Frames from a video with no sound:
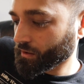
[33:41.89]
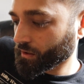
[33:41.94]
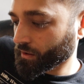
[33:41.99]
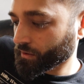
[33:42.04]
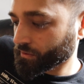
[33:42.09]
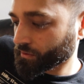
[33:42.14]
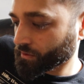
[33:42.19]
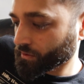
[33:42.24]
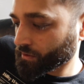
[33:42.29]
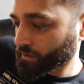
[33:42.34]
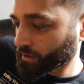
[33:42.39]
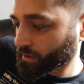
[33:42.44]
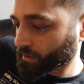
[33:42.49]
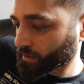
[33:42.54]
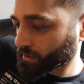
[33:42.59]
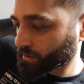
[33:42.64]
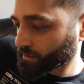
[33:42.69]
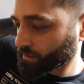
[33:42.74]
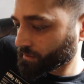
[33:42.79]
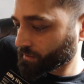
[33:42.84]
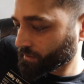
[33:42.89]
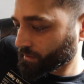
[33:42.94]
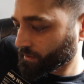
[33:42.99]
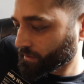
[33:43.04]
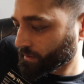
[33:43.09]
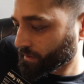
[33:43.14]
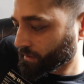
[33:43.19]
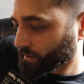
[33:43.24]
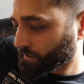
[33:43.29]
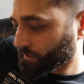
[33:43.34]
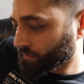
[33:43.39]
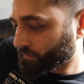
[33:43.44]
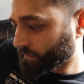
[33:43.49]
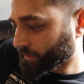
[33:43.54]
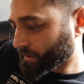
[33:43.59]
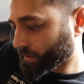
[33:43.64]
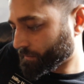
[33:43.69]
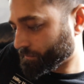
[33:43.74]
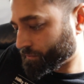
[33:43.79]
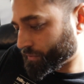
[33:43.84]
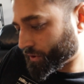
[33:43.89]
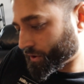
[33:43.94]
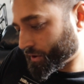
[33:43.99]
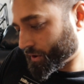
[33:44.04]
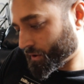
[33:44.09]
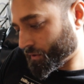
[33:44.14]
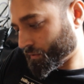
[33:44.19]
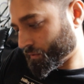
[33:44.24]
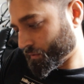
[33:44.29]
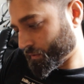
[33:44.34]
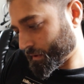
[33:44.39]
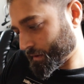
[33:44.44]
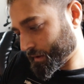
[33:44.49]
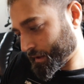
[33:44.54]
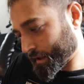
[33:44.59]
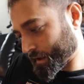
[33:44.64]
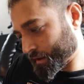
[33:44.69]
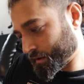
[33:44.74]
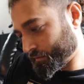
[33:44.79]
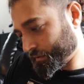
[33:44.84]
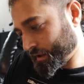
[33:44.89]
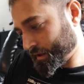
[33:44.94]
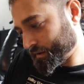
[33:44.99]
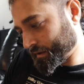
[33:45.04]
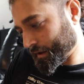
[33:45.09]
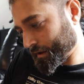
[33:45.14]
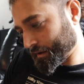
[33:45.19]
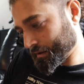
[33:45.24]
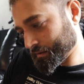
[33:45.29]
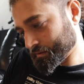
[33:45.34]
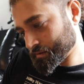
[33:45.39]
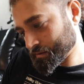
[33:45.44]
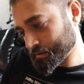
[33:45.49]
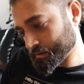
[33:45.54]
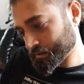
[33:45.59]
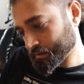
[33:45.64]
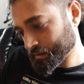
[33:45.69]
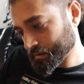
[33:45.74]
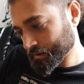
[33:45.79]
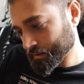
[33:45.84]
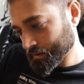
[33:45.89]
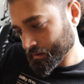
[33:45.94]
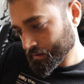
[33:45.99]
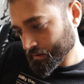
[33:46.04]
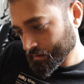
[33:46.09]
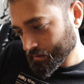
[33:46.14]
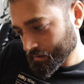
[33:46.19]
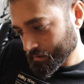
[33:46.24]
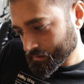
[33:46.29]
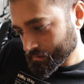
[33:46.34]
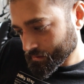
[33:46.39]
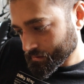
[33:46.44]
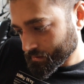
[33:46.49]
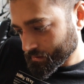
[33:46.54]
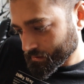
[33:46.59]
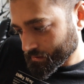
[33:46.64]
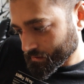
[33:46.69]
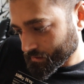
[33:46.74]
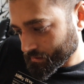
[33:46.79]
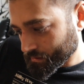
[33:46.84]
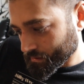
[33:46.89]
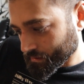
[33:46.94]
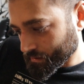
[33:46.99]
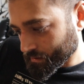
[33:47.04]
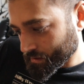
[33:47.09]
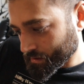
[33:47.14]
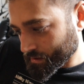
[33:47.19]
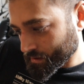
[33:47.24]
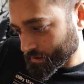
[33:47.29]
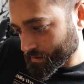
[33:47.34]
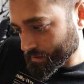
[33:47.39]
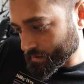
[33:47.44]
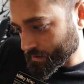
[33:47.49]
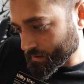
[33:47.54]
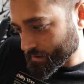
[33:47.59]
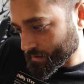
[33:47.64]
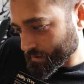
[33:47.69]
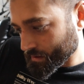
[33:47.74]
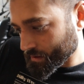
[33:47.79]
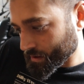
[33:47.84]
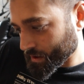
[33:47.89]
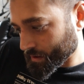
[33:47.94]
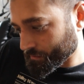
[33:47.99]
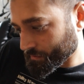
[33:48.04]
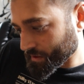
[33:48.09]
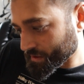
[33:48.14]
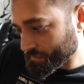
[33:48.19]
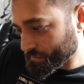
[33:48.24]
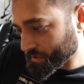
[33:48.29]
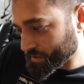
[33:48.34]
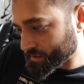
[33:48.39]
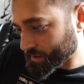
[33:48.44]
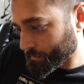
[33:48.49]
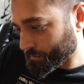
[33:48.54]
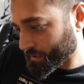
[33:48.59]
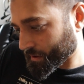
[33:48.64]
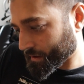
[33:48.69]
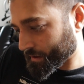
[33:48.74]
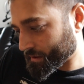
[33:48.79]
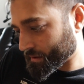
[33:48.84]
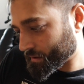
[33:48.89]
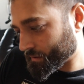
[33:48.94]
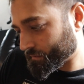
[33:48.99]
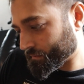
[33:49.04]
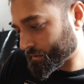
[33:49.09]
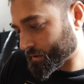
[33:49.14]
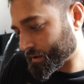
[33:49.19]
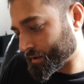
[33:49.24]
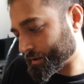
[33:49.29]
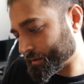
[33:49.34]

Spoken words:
other. Looks like a bird with like 3 tails. It must be some kind of